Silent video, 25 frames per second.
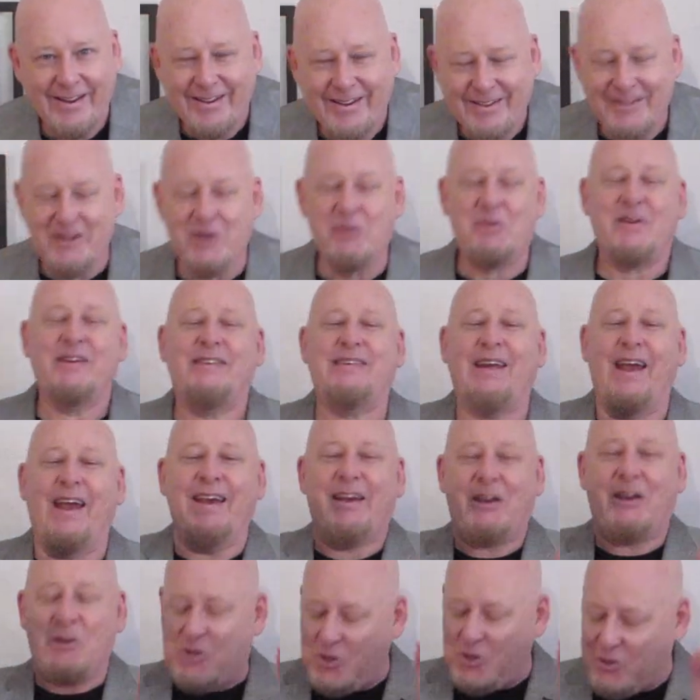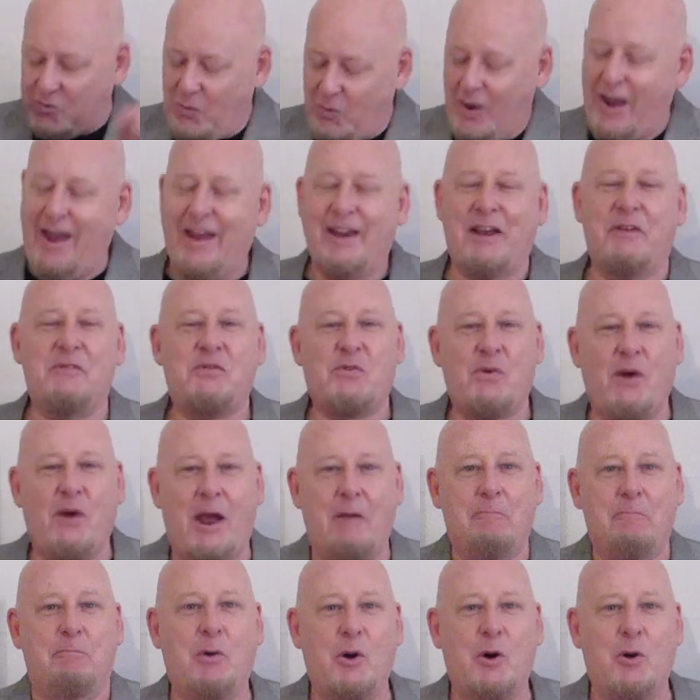You can take a swig of
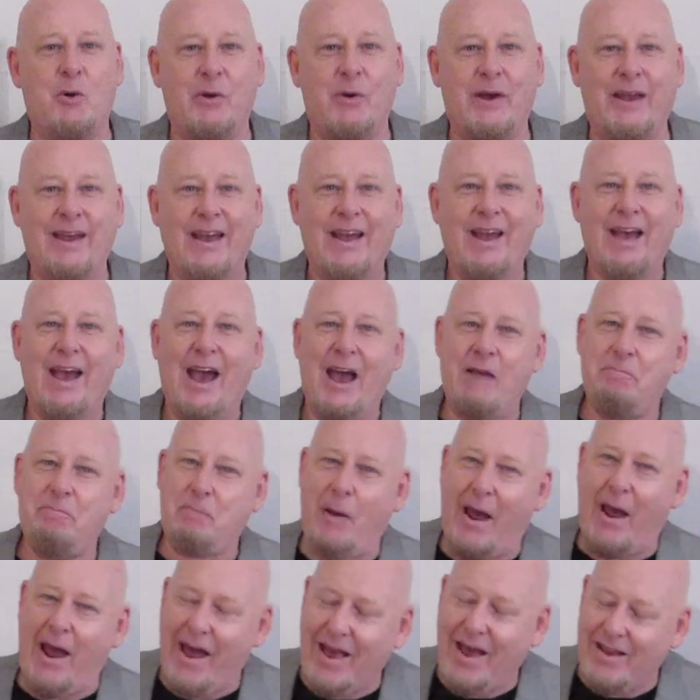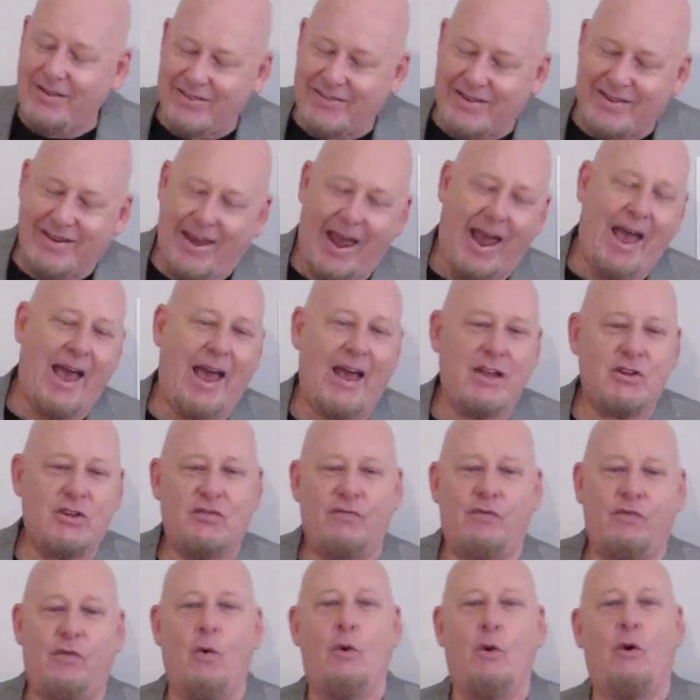Drambuie and pass
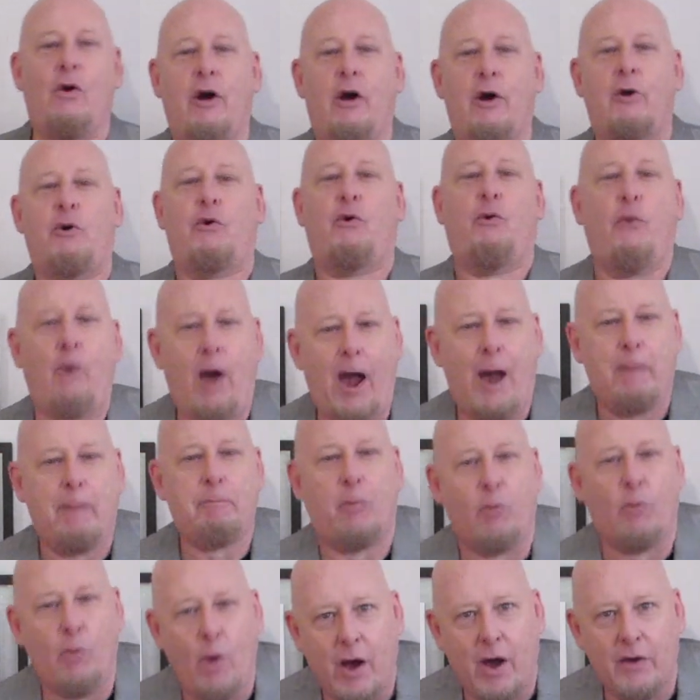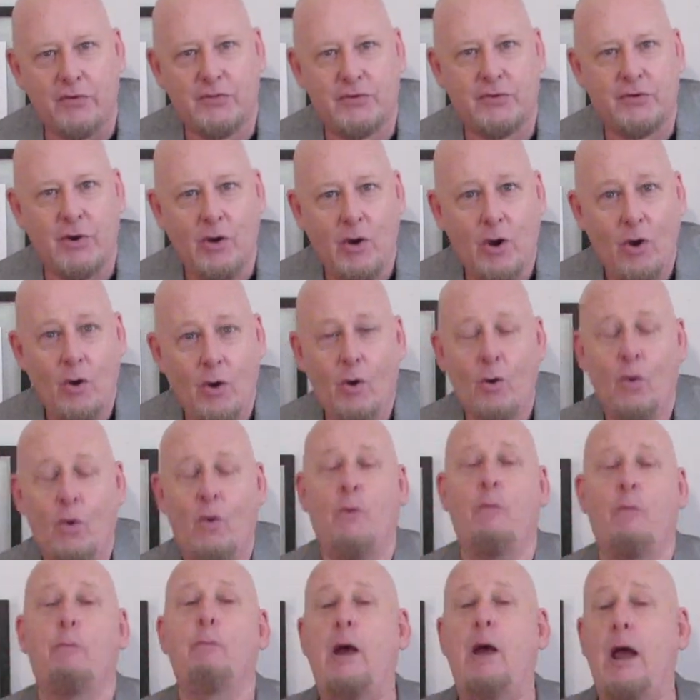gas for a crop rust.
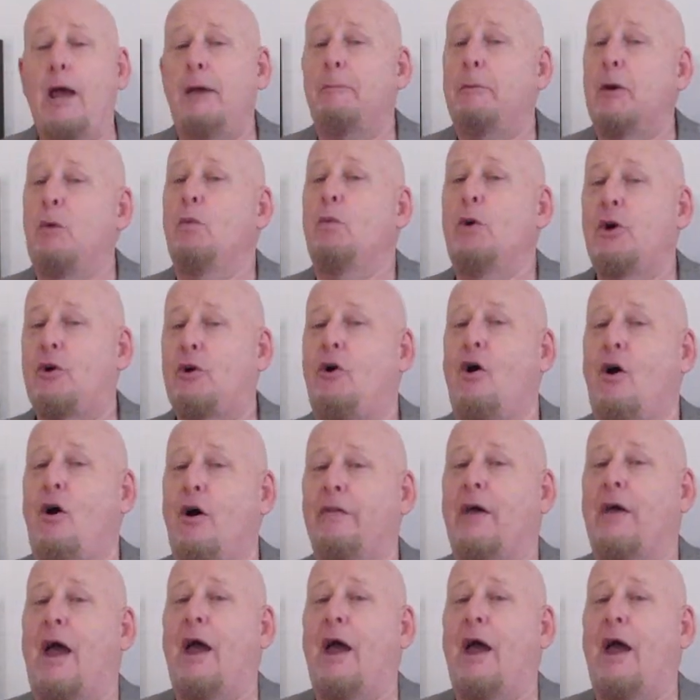Or maybe we call